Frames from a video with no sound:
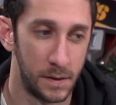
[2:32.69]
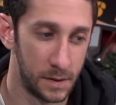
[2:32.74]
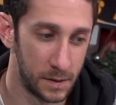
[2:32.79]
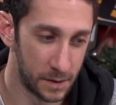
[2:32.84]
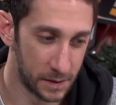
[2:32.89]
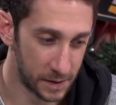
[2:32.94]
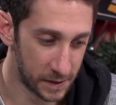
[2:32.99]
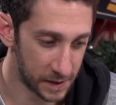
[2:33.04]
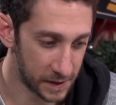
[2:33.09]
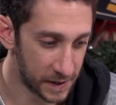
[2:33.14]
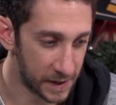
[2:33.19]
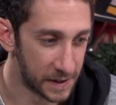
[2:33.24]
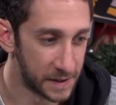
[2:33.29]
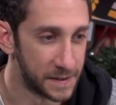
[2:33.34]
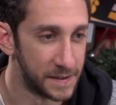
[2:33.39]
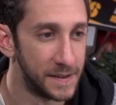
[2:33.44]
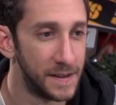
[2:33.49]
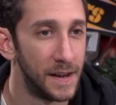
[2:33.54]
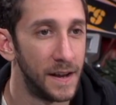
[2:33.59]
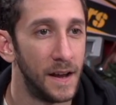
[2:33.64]
All right,
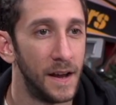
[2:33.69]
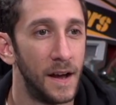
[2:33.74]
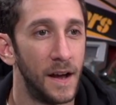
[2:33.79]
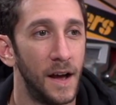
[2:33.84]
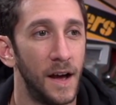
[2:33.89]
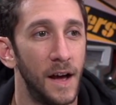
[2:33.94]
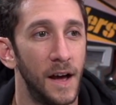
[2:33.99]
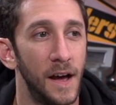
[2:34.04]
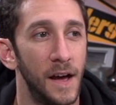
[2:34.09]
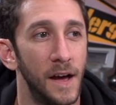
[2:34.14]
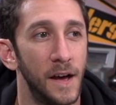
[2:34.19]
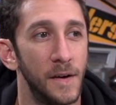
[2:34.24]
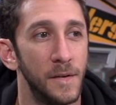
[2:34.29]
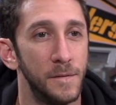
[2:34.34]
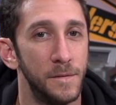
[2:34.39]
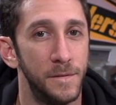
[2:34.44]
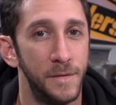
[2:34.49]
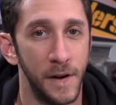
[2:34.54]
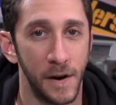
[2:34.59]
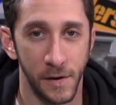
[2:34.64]
again,
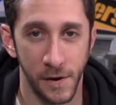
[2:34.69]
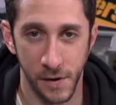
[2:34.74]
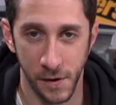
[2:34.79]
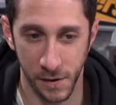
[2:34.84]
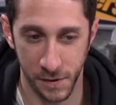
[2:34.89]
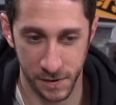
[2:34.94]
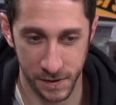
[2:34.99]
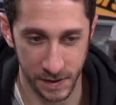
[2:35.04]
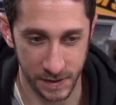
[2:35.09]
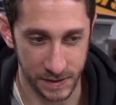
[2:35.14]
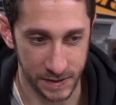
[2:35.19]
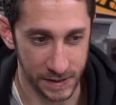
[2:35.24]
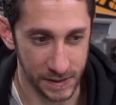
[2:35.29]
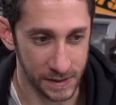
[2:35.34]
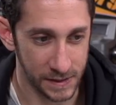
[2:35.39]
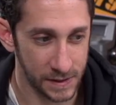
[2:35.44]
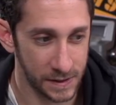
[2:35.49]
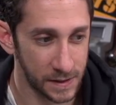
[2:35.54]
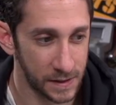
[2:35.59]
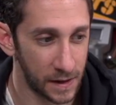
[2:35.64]
very
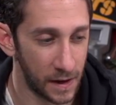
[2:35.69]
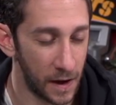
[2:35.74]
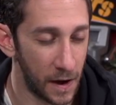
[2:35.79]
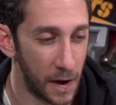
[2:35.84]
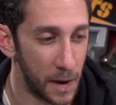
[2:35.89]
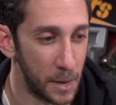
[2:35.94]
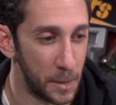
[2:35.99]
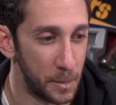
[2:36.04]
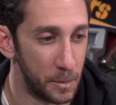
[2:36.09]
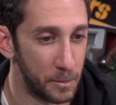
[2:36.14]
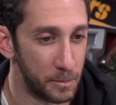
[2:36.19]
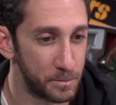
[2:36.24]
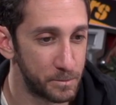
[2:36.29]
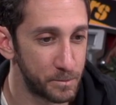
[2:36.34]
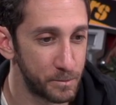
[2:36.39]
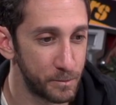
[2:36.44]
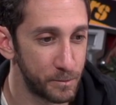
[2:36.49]
authentic. Um,